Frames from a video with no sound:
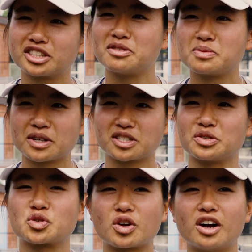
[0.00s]
team spirit is so
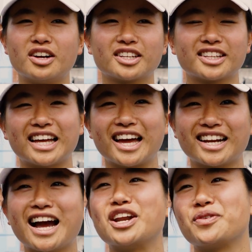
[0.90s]
strong that
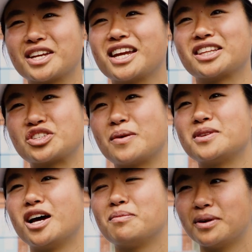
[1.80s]
I know we can get the job
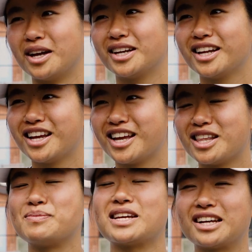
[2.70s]
done, but
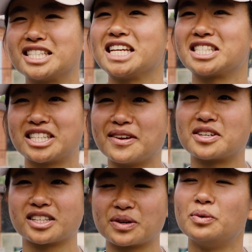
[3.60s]
the mentality stays the same,
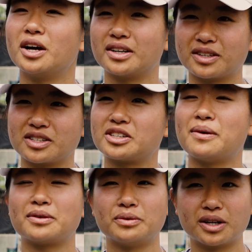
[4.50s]
just
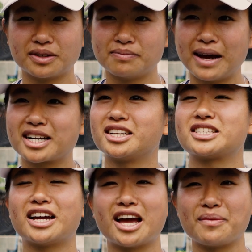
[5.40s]
one match at a
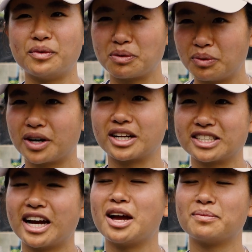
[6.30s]
time, 1 point at a
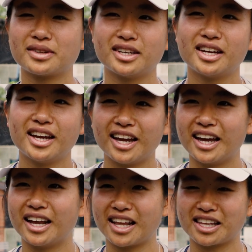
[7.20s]
time,
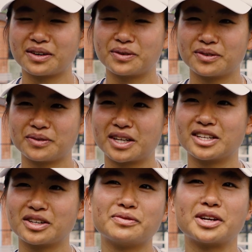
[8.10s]
and I think
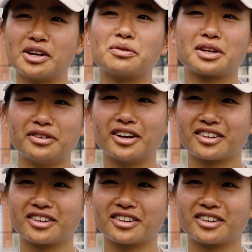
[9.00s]
we could go really far.